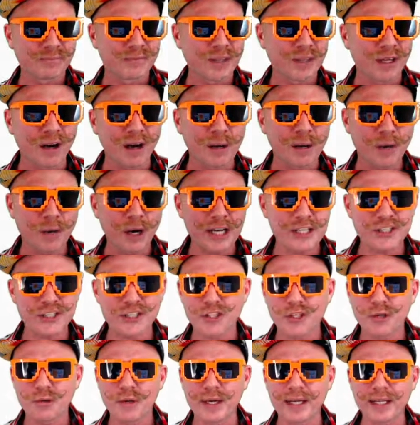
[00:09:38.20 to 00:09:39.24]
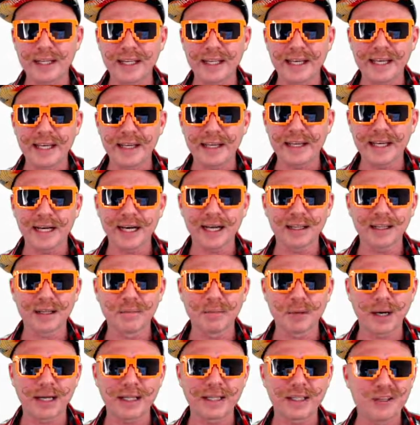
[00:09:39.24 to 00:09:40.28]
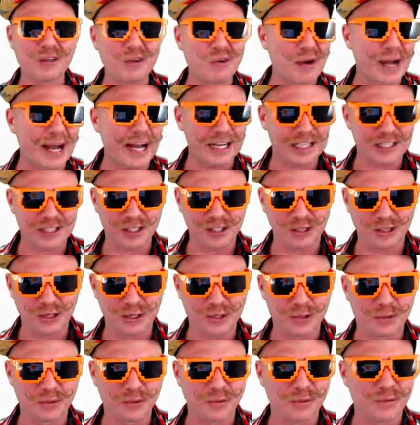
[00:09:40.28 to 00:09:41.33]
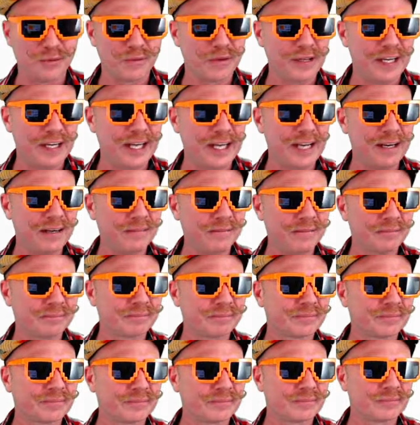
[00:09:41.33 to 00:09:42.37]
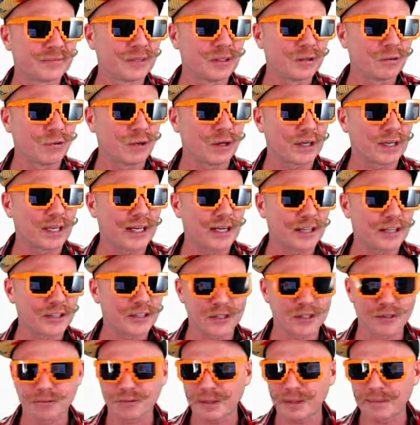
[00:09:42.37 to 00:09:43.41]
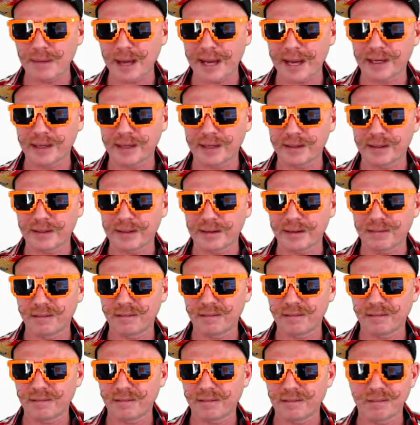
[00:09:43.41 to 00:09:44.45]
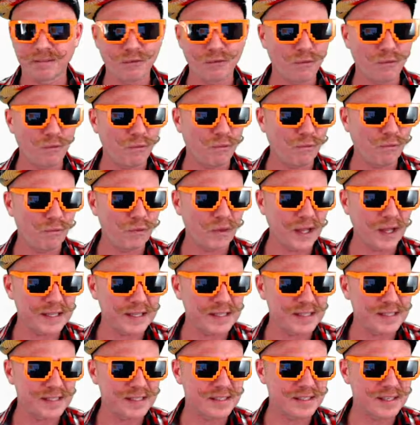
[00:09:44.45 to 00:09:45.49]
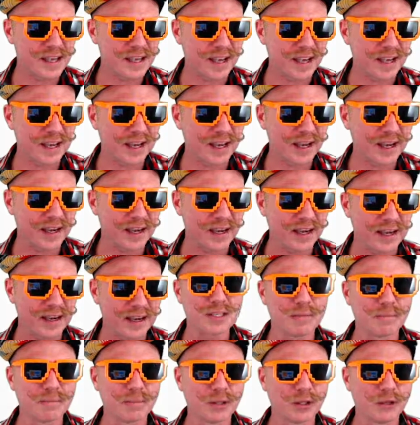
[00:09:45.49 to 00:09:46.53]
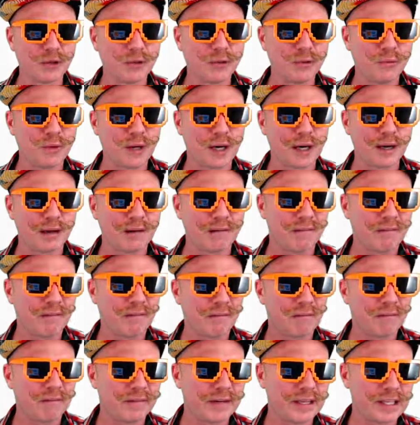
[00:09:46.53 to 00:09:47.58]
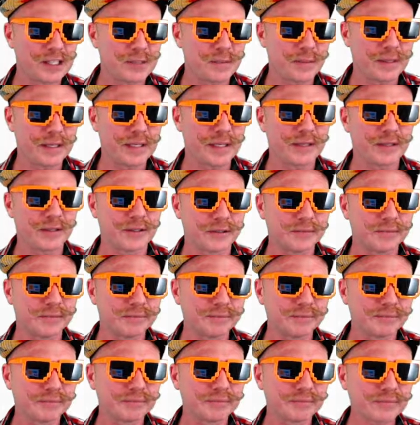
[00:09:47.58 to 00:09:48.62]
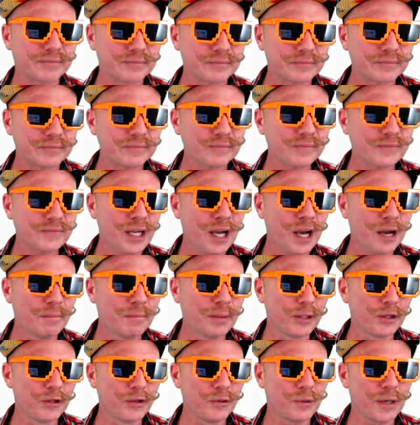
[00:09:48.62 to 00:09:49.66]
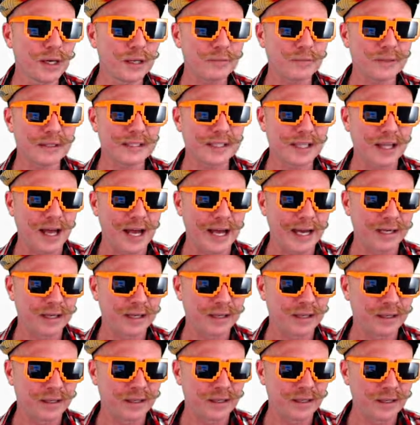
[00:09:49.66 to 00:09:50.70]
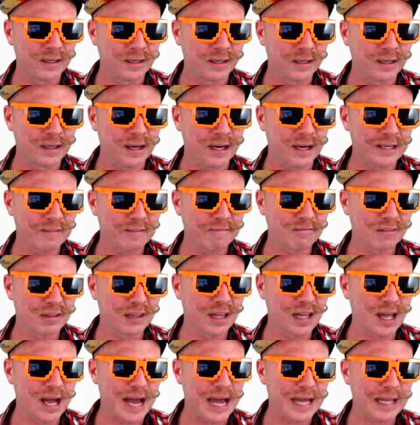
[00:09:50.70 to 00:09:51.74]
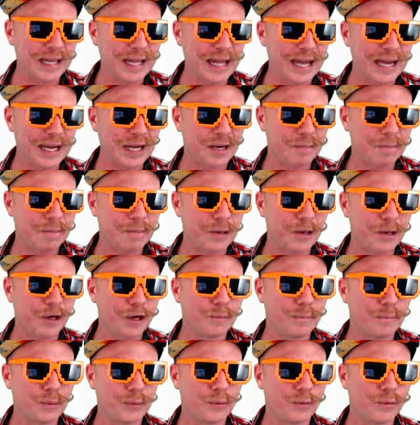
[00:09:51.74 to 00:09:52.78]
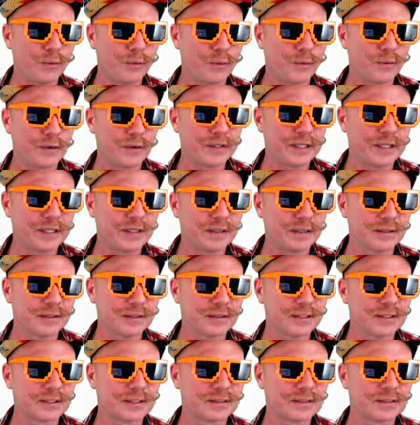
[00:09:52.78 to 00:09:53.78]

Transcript: I might just quickly color my little axolotl in. What color should we make it? Let's see, a blue one. That's pretty cool. A blue one with like kind of lilac purple gills.